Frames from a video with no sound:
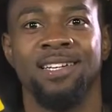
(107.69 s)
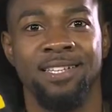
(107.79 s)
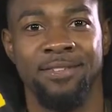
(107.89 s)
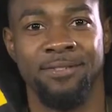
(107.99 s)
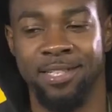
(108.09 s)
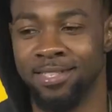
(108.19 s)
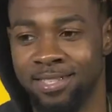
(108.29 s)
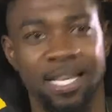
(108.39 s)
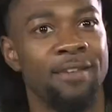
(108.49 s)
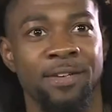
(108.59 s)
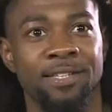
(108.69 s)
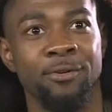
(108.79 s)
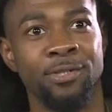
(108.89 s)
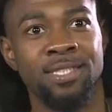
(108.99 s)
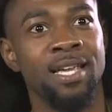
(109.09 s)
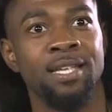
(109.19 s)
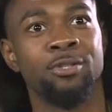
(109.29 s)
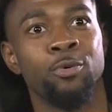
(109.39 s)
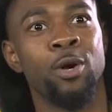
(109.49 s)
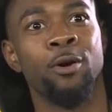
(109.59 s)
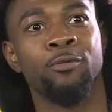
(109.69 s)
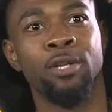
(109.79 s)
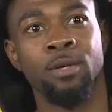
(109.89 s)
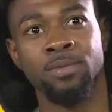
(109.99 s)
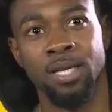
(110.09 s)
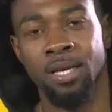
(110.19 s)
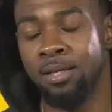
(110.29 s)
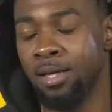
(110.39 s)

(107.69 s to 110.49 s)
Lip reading: you're 7 or 10, 12, you know what I'm saying?